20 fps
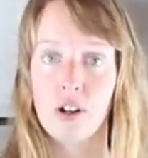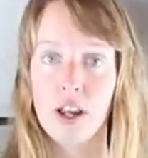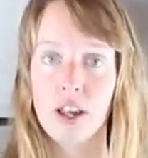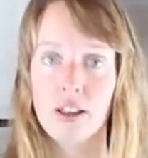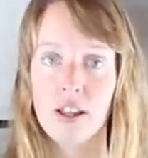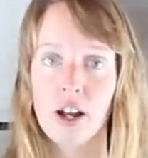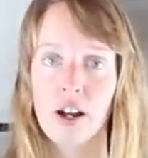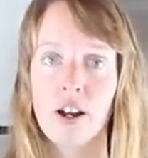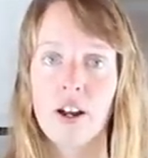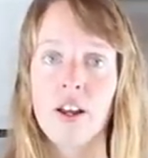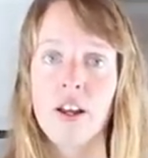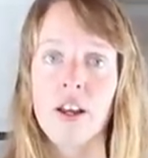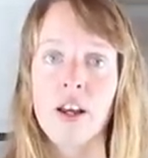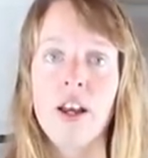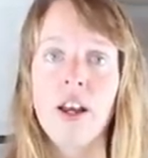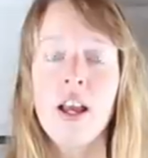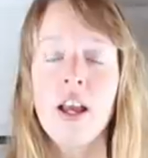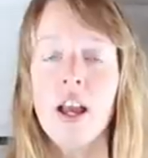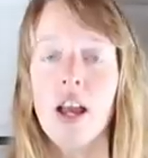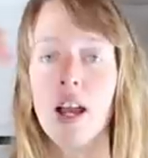are in there,
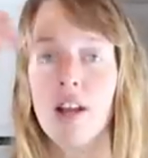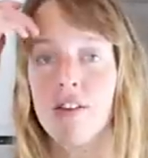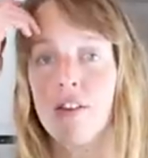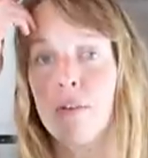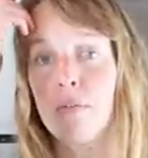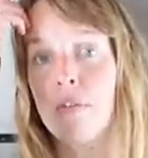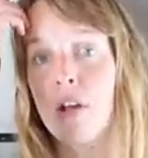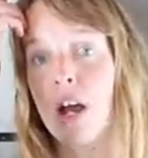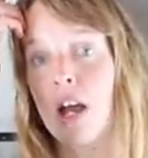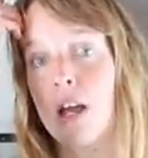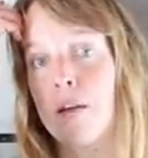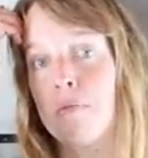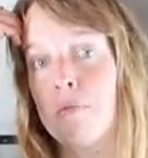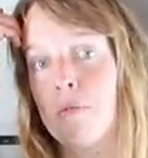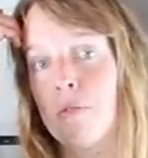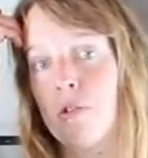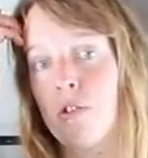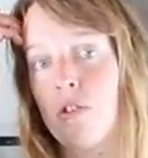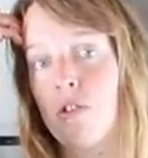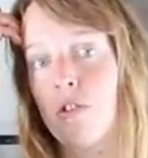
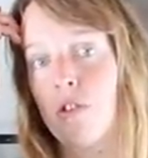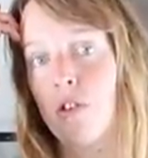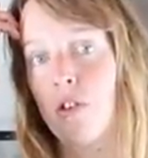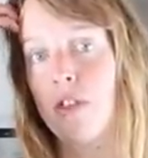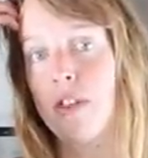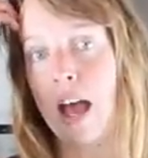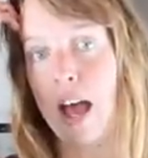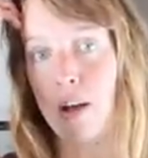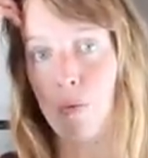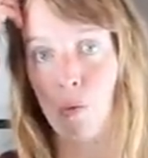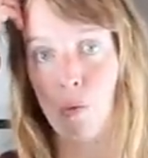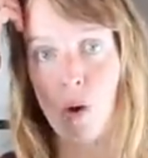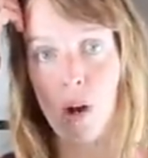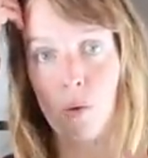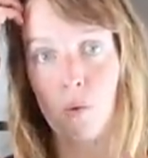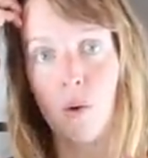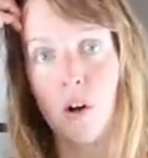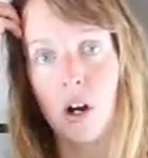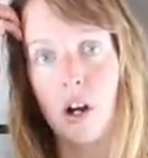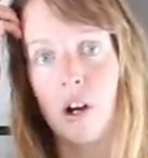sometimes that
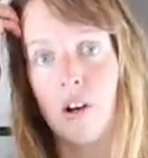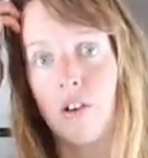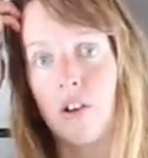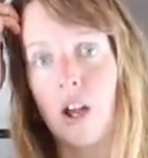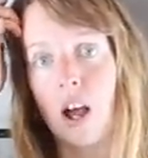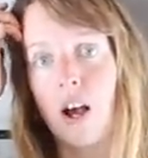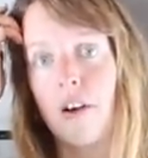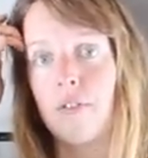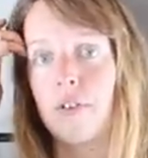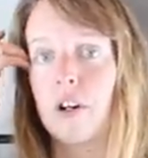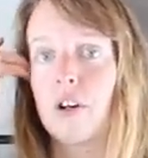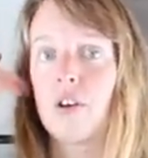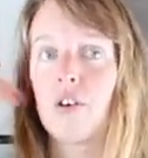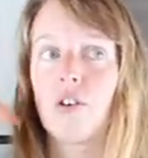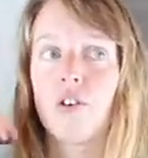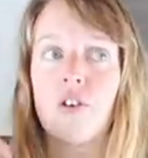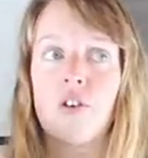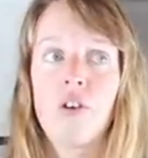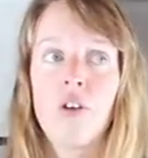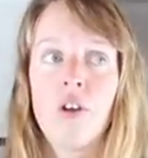one word
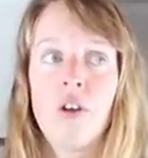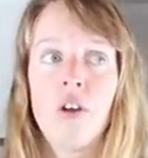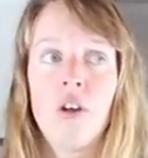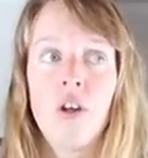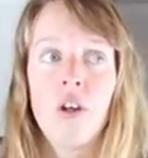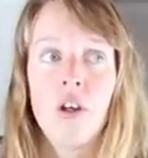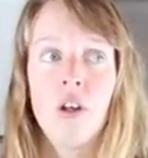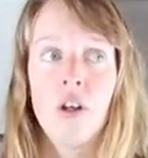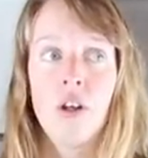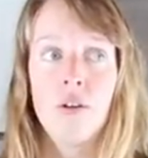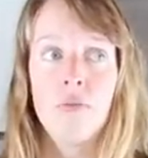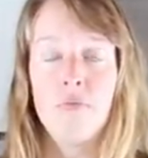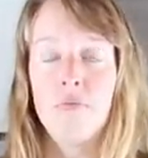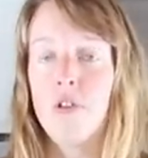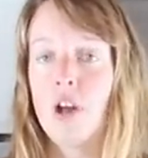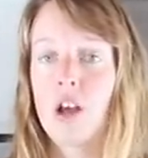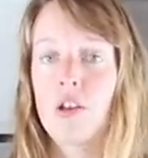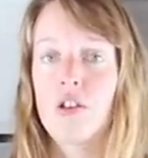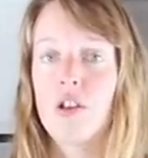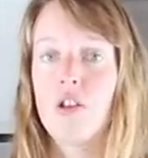covers
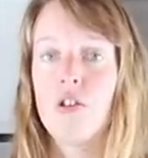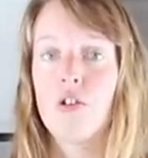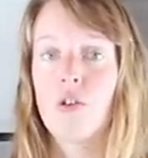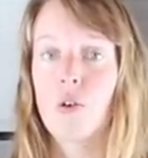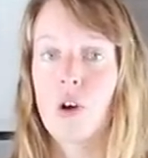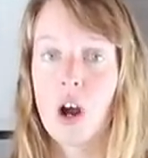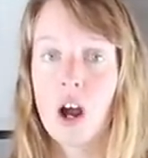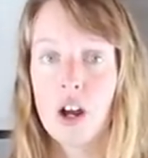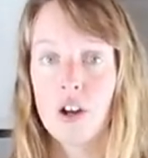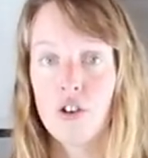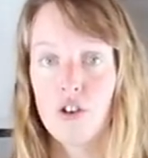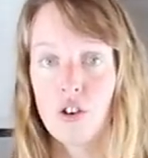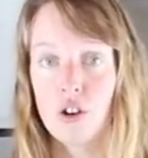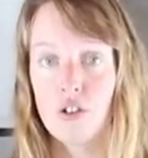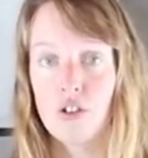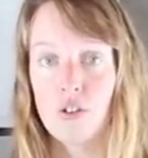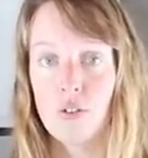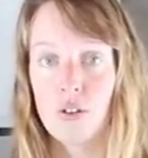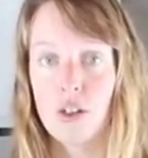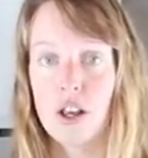dozens or
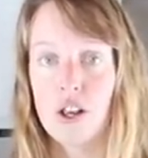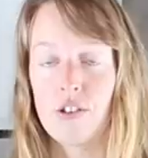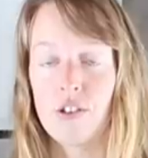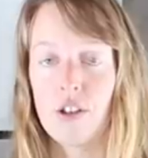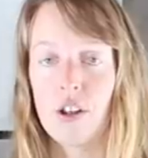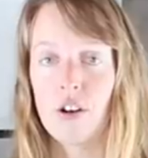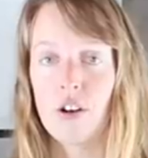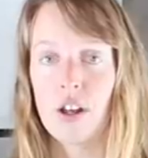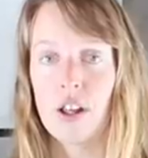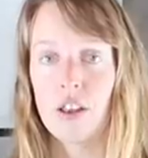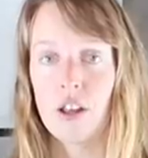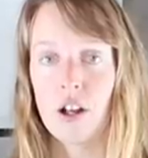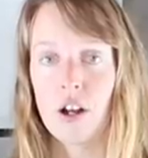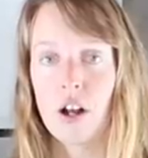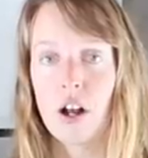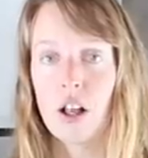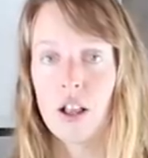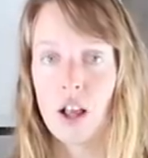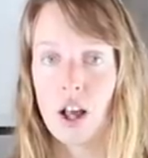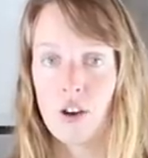hundreds of things that are in
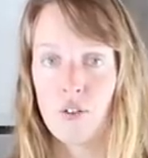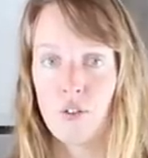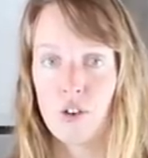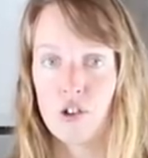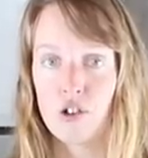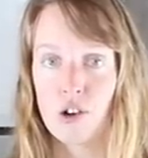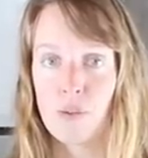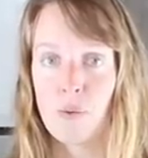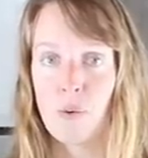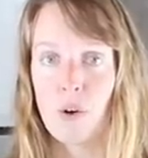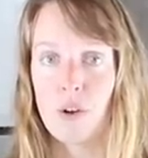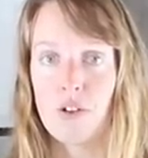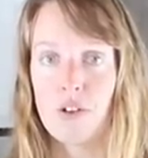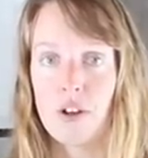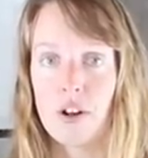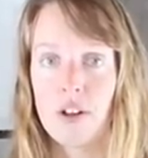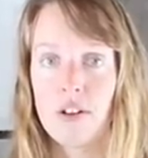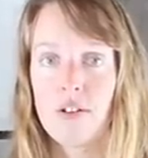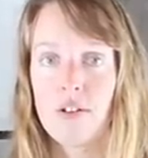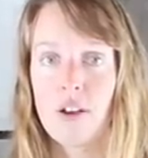there, a lot of which are
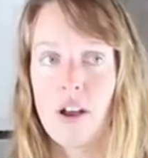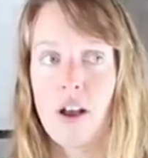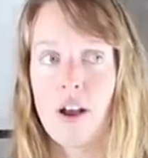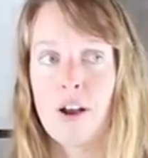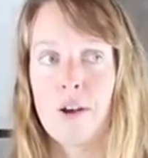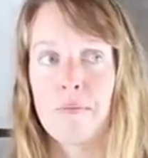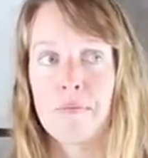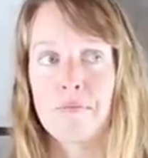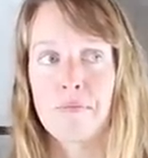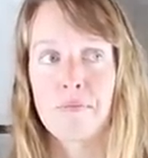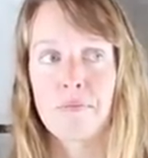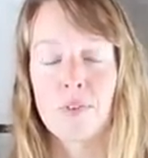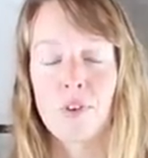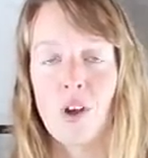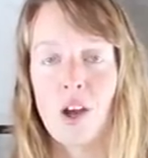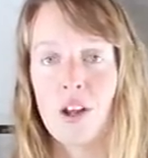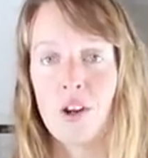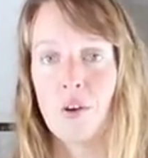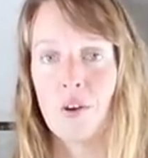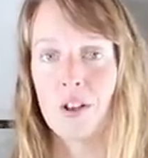poisonous. Um,
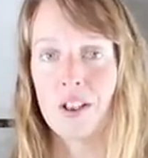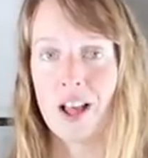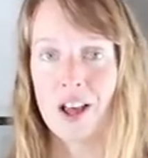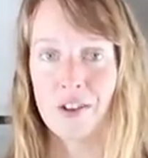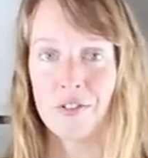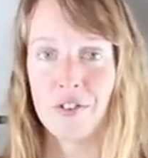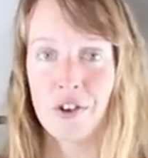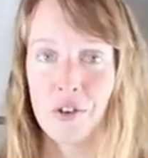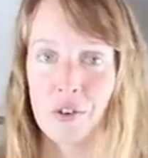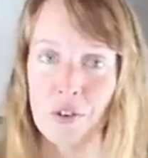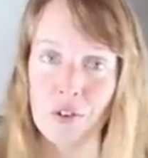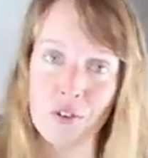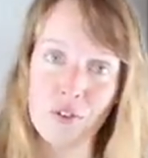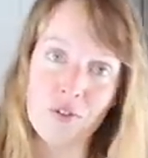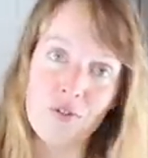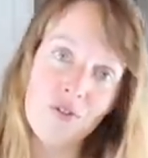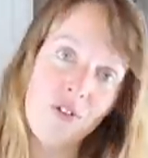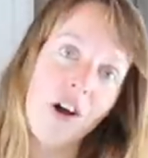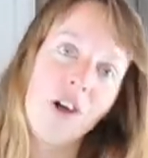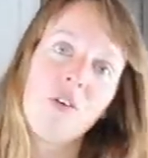I know a lot of you
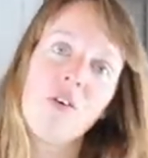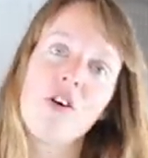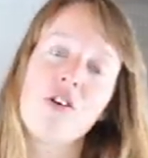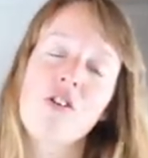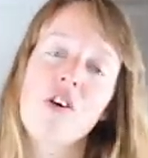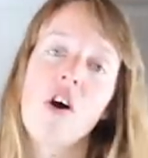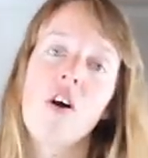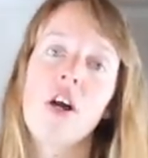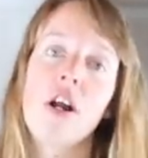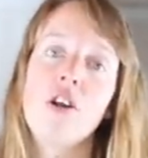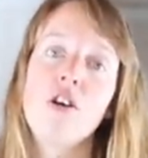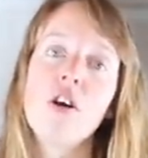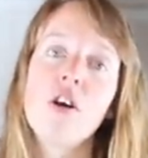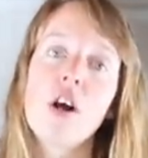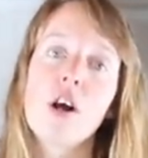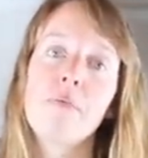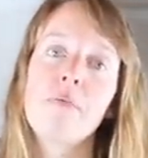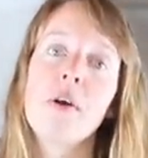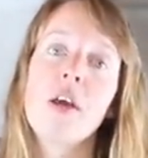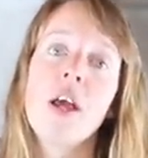followers are in
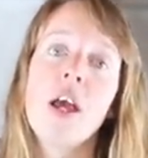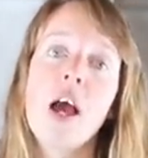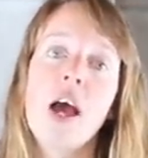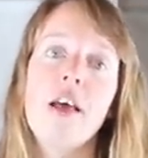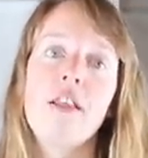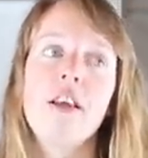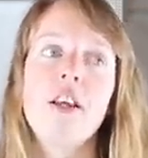Europe. I